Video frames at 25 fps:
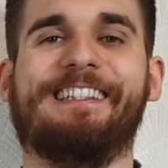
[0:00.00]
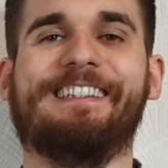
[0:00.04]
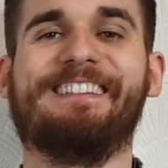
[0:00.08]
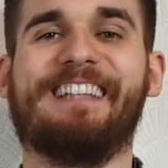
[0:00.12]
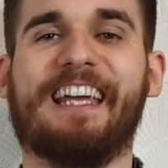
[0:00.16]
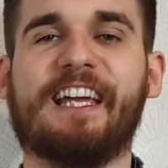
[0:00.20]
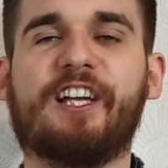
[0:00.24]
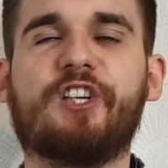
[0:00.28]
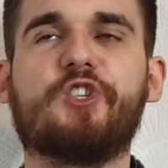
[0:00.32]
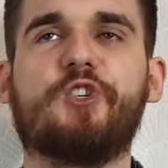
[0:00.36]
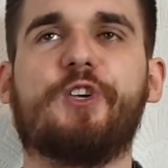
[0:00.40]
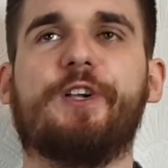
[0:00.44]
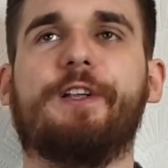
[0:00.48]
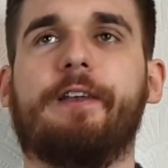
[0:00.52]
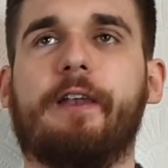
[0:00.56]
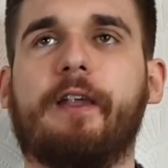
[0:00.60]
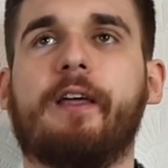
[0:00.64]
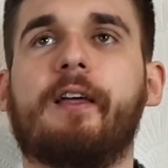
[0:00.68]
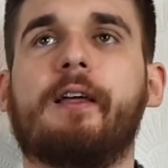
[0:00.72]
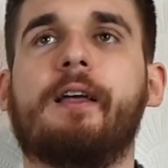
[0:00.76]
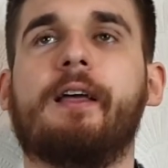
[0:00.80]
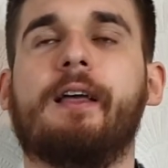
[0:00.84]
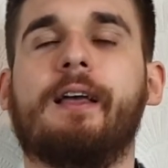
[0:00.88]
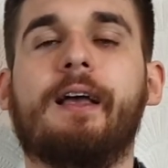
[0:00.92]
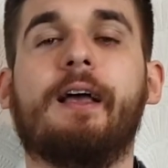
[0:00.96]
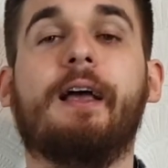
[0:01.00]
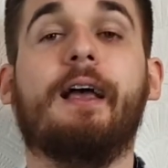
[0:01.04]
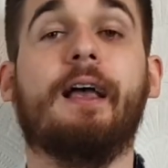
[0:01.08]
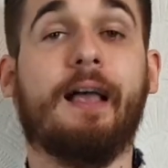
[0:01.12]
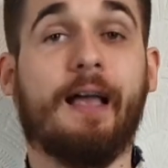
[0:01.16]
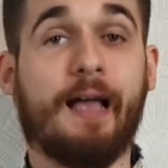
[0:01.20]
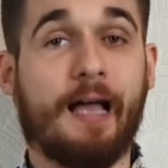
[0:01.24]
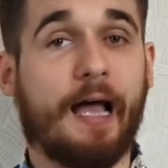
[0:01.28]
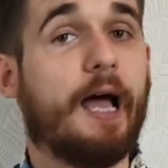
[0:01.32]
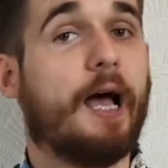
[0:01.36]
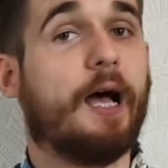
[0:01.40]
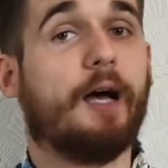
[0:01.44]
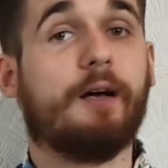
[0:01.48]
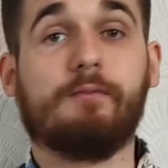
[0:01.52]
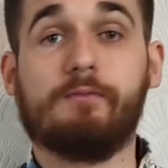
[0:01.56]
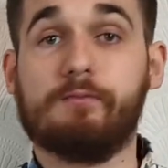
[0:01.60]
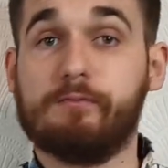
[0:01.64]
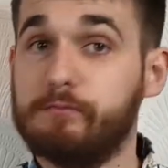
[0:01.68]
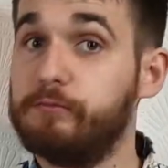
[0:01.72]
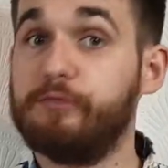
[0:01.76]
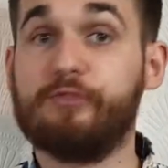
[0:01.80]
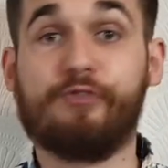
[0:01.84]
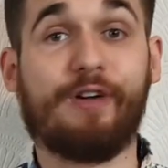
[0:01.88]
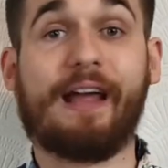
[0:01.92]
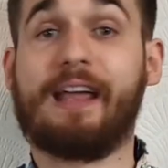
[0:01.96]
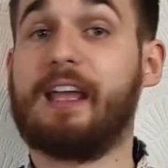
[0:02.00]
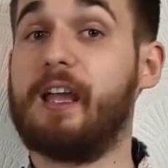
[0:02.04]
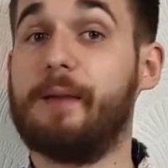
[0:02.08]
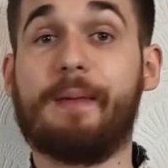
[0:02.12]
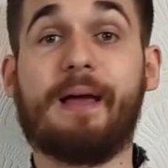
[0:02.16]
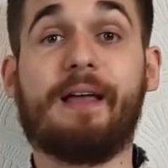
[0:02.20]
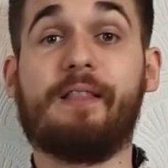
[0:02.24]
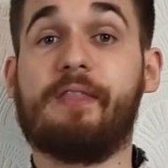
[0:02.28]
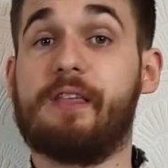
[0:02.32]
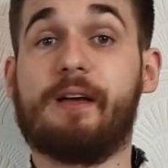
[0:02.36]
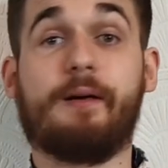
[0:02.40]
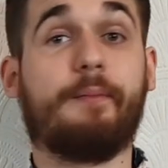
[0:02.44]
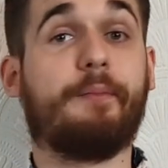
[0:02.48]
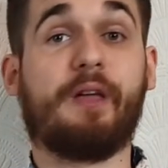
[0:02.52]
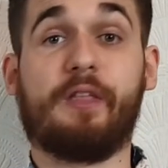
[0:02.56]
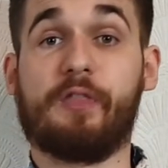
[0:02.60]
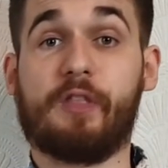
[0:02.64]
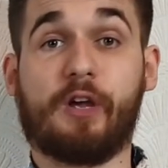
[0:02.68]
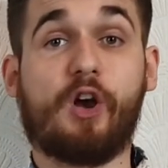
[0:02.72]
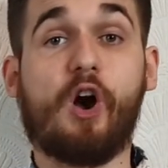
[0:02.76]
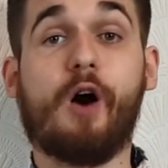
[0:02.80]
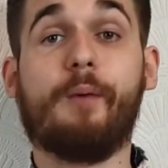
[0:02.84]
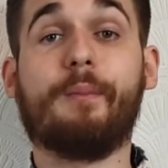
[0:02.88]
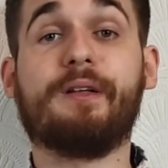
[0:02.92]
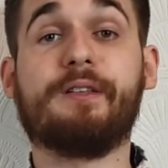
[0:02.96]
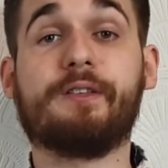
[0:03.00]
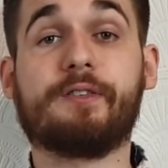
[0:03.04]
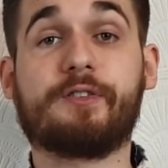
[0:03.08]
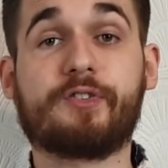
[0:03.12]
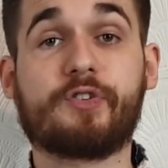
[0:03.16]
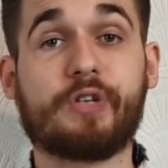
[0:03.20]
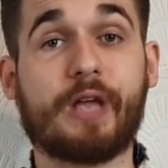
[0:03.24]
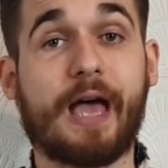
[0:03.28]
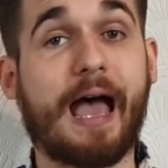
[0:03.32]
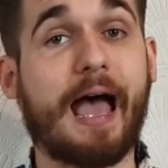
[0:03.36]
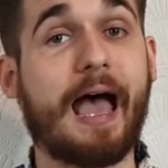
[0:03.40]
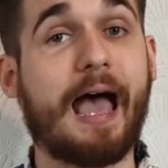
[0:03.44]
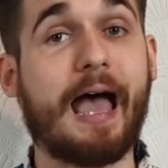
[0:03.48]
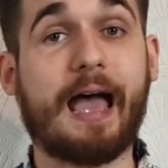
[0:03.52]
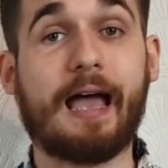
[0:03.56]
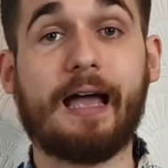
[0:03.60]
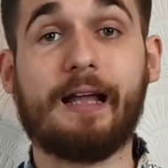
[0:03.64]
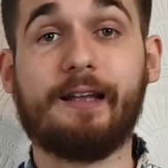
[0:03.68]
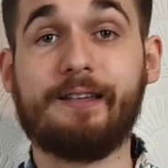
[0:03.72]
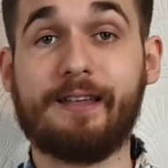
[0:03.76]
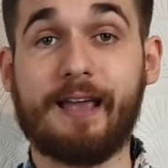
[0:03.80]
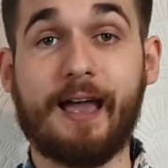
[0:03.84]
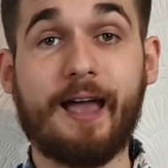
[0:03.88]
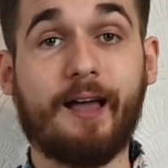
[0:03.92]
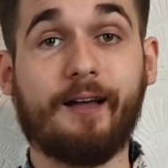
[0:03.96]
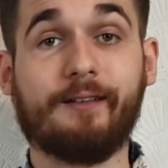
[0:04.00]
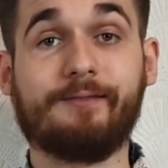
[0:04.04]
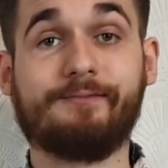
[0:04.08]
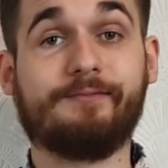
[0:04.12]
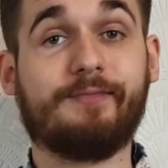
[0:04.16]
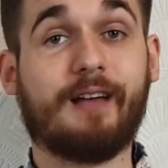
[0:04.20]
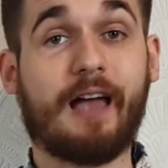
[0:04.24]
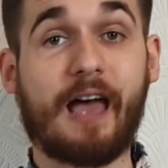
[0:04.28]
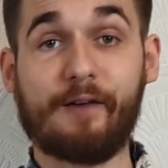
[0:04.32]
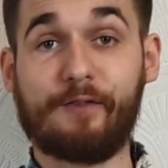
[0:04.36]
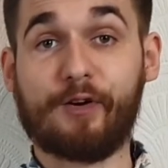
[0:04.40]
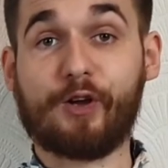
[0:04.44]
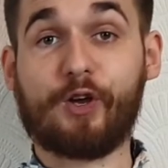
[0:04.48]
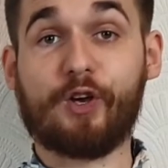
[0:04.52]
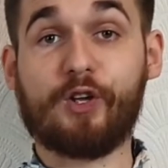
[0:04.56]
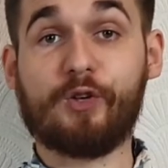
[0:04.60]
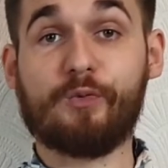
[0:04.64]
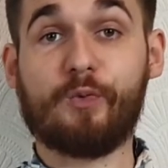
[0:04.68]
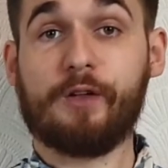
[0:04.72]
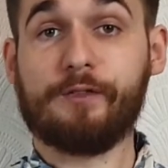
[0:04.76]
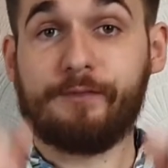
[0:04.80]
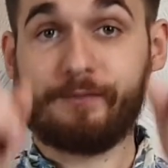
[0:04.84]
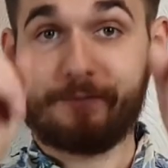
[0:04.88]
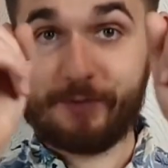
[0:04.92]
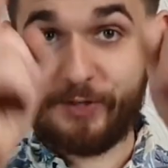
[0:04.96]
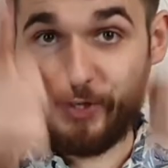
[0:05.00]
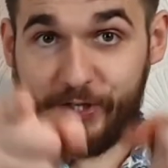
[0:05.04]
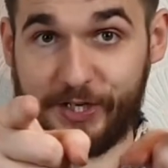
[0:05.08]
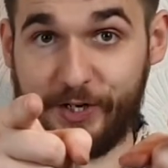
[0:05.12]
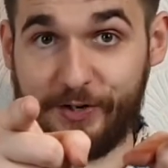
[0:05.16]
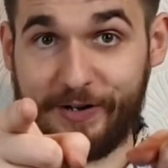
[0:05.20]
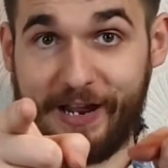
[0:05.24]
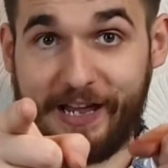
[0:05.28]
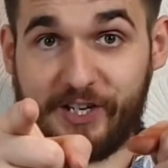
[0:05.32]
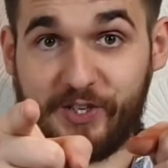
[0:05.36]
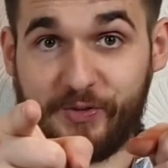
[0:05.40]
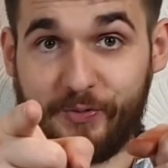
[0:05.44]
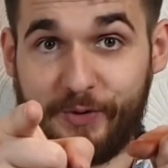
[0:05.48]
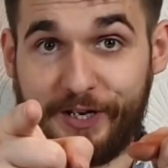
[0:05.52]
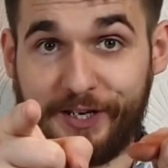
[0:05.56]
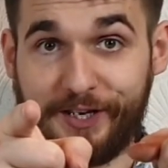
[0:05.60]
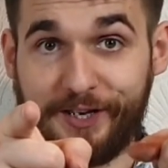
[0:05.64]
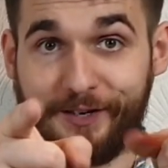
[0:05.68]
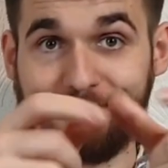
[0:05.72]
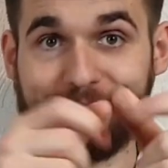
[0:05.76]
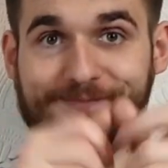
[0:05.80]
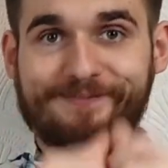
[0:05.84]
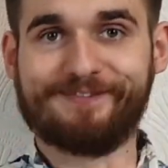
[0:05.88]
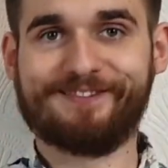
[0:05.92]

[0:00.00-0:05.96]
diction. Recommend them in the comments, and yeah, have a good one. See you next week.